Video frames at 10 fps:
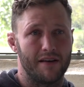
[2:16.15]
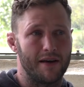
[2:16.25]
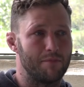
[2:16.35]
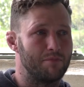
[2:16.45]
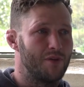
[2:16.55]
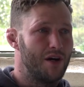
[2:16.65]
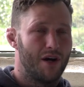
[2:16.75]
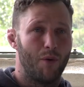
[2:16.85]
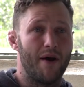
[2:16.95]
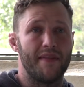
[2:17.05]

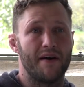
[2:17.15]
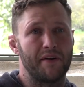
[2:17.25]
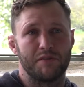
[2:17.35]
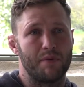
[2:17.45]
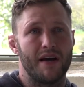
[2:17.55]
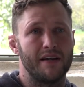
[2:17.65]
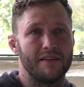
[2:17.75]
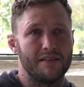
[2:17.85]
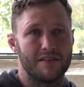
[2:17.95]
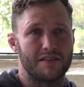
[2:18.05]
I went there and I
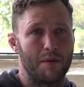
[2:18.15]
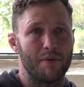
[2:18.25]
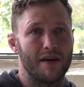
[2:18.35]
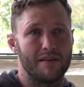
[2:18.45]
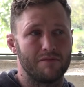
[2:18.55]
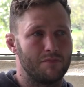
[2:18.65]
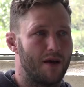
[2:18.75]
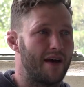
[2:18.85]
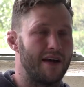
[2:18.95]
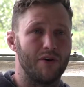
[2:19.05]
was sat behind
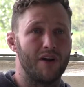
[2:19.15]
8 or